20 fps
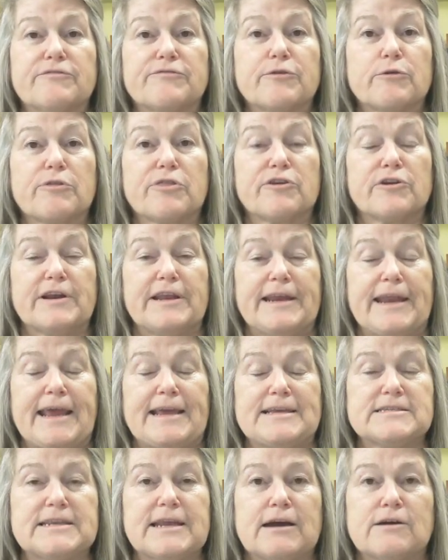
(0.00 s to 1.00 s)
for 30
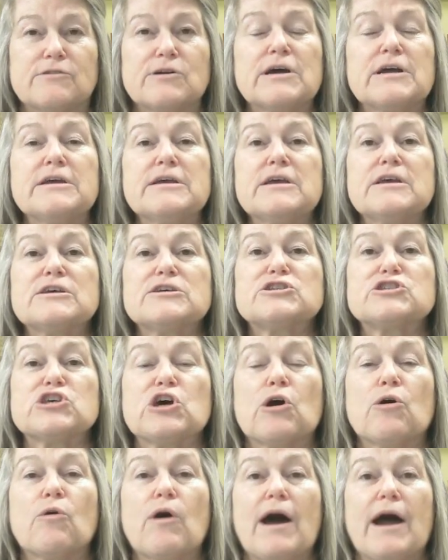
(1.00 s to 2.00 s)
days now.
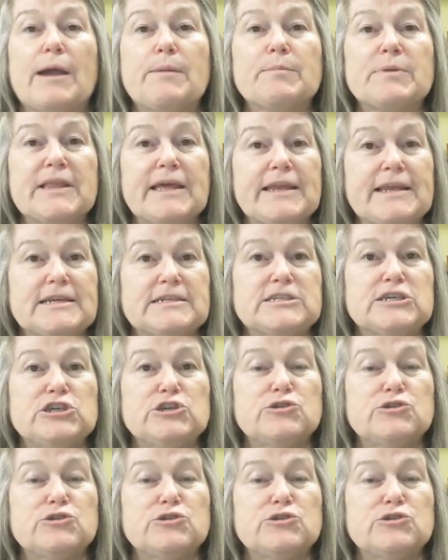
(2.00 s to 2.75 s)
So I'm planning to